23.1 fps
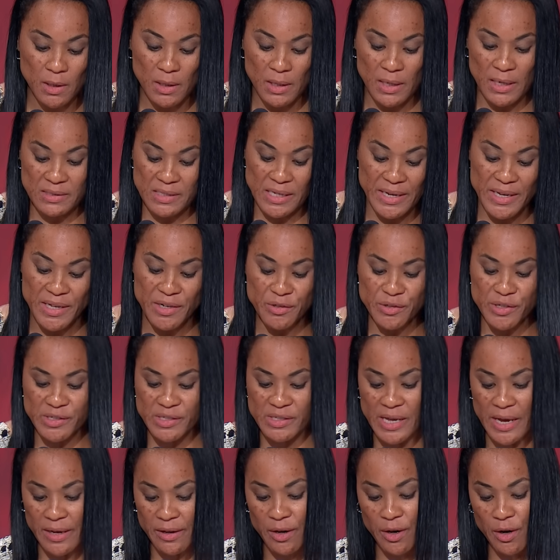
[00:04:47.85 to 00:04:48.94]
As I entered the
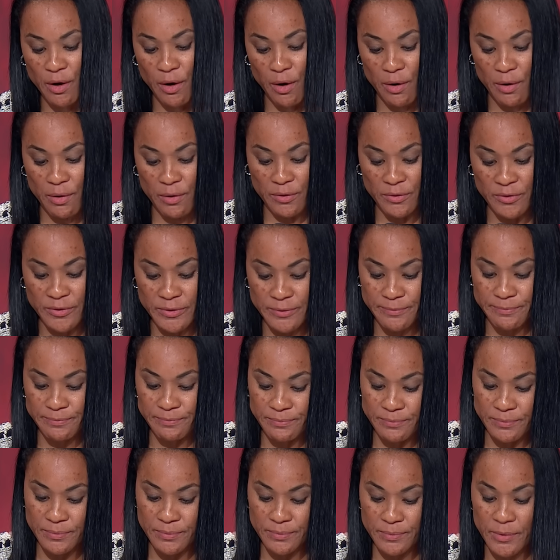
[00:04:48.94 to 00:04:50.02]
second curve,
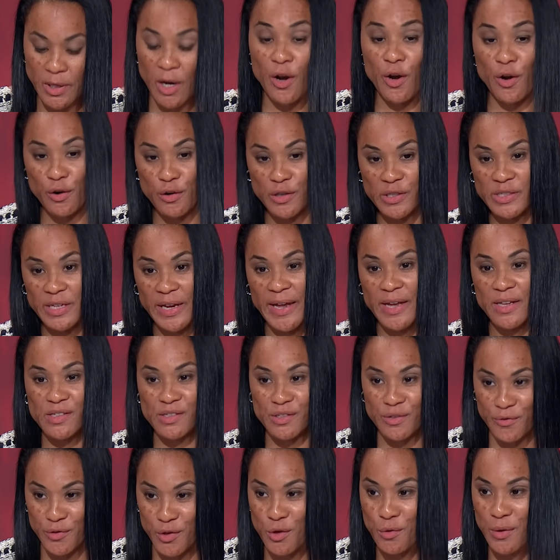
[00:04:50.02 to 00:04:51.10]
I heard chants
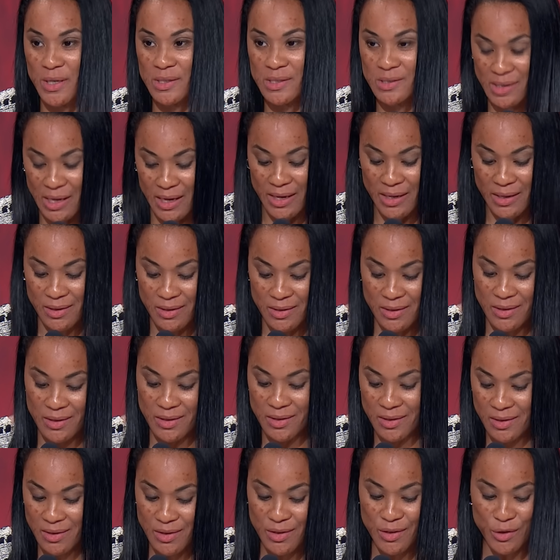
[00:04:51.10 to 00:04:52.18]
of USA,
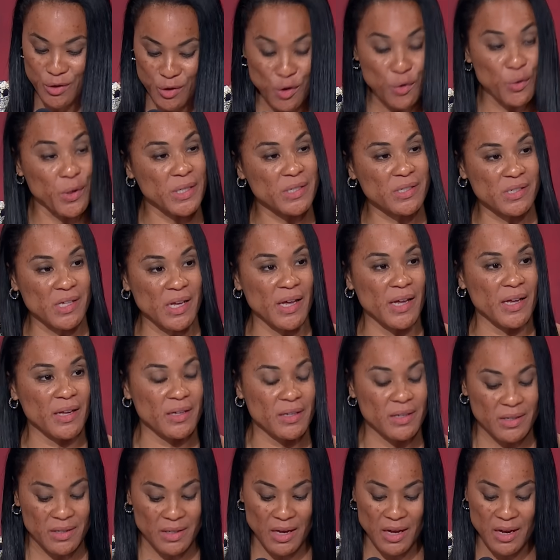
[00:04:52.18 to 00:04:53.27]
USA.
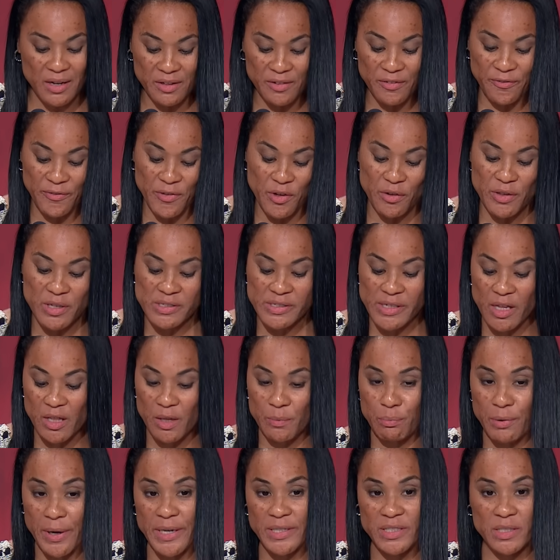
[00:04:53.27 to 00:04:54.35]
I could feel the
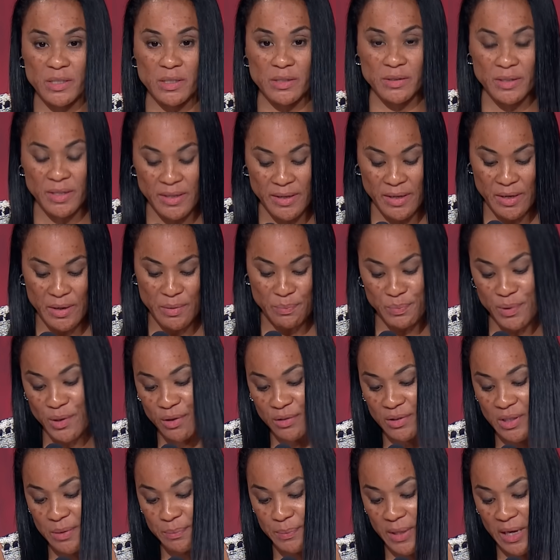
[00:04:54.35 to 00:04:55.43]
celebration
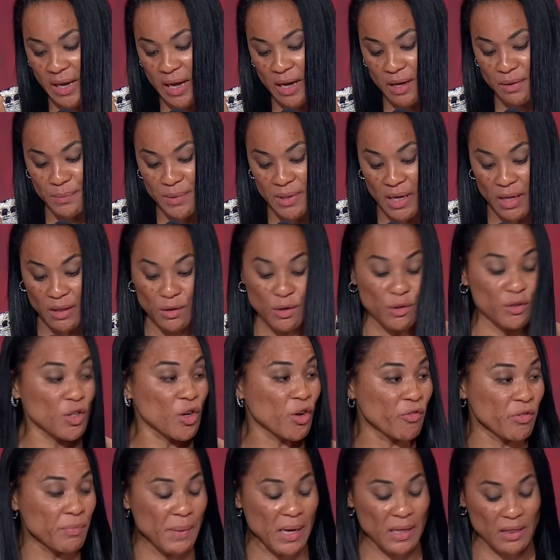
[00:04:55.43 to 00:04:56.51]
building behind me. I looked
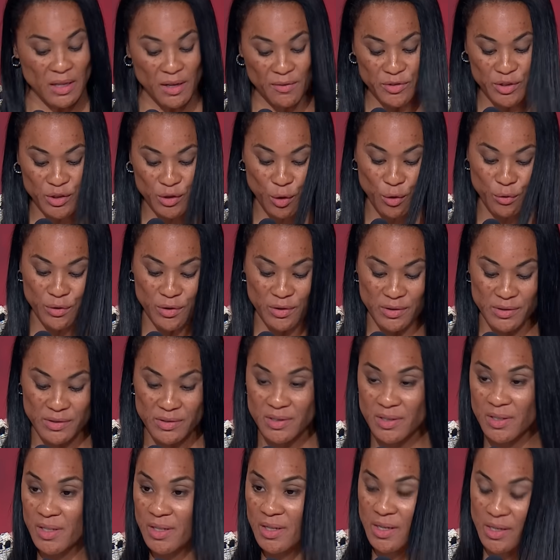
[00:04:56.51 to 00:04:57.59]
over my left shoulder
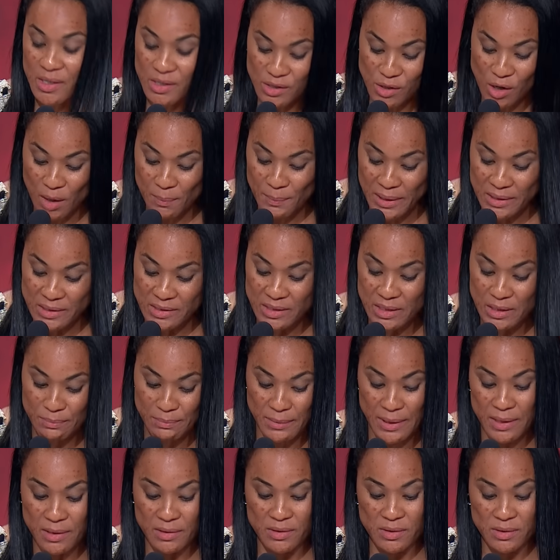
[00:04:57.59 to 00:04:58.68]
and saw my
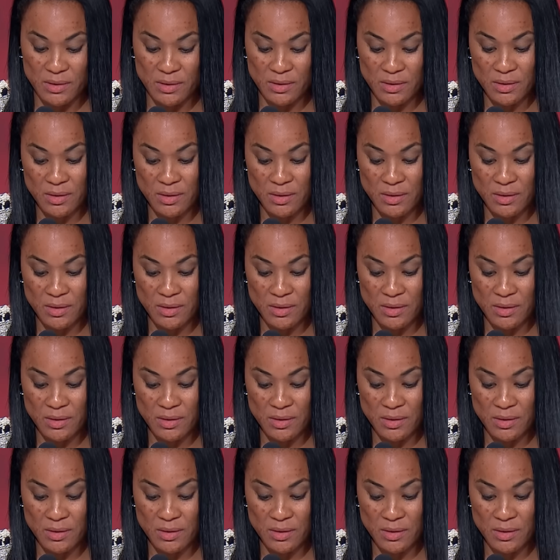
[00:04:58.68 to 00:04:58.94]
teammates.